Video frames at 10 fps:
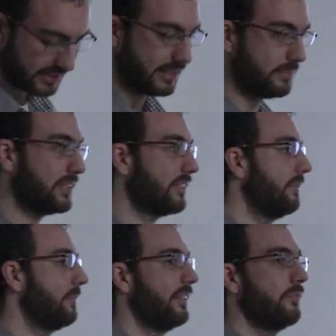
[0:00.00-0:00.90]
systems
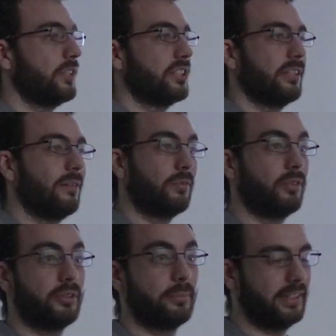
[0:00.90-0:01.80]
are beneficial
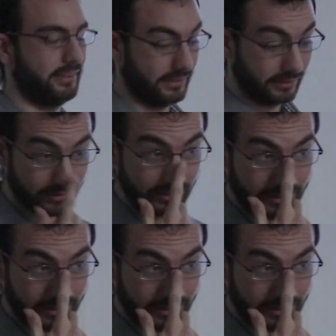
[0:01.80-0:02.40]
for humanity.